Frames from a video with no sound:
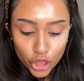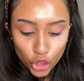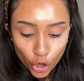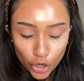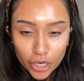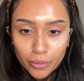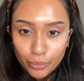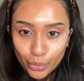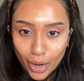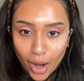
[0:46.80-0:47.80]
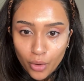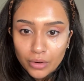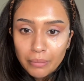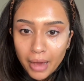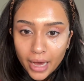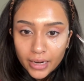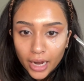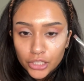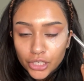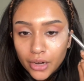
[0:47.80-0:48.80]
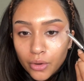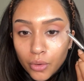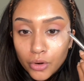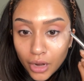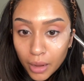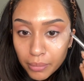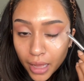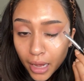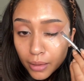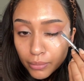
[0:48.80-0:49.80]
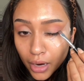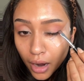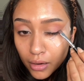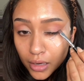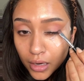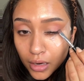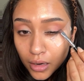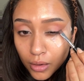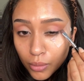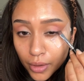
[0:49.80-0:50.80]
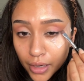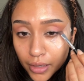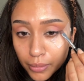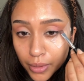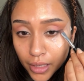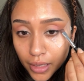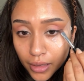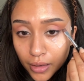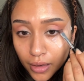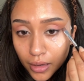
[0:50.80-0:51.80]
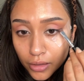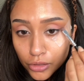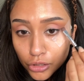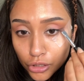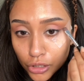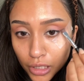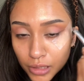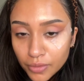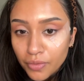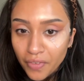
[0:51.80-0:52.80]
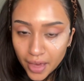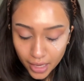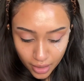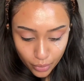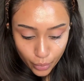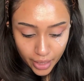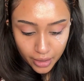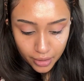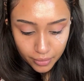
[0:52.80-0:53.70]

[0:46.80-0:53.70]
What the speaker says: dark brown matte eyeshadow, not black, brown. We're gonna be just faking a wing